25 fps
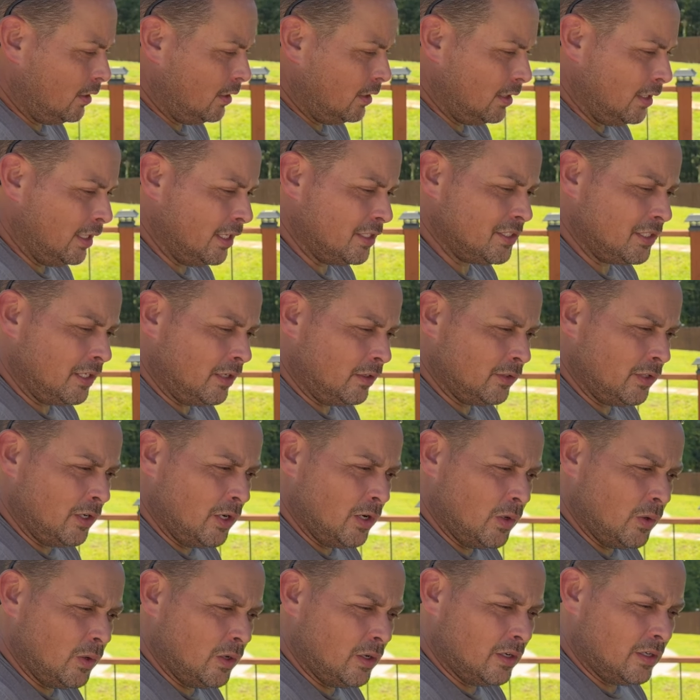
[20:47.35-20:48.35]
let y'all
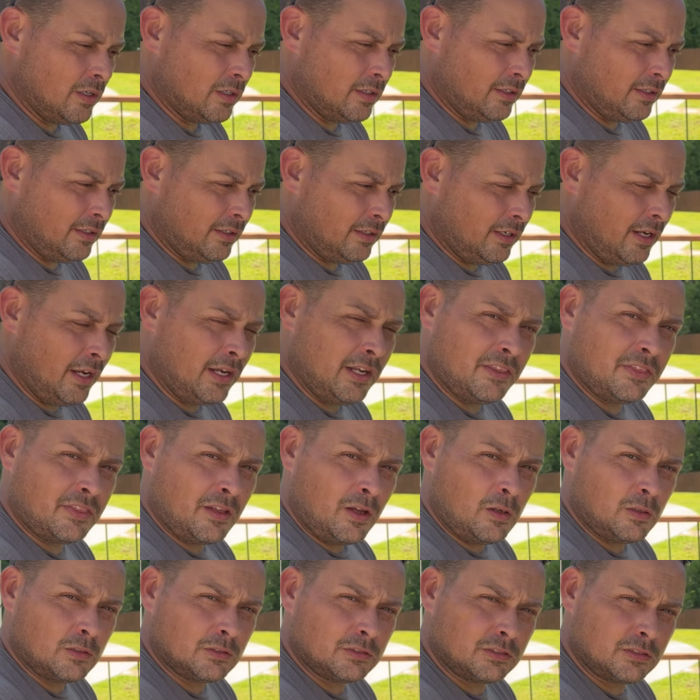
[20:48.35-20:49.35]
know any
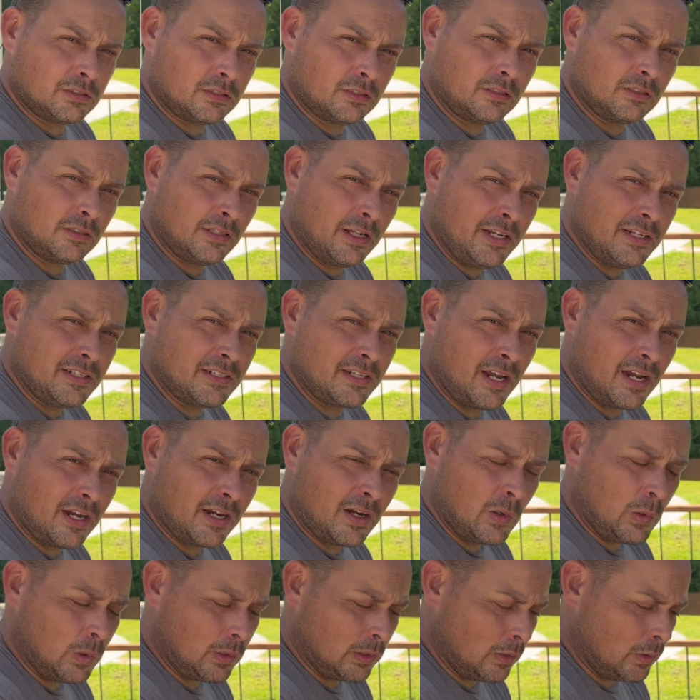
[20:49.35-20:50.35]
thoughts that he's got
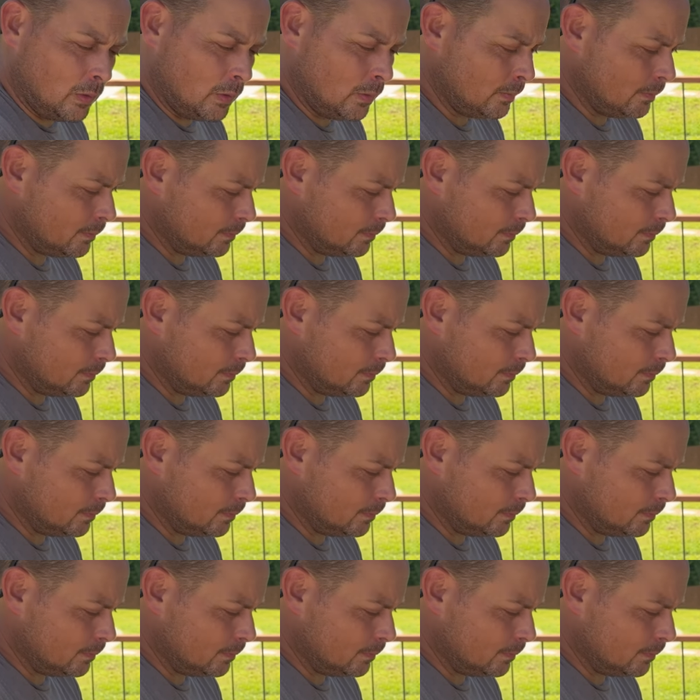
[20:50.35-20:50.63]
going on.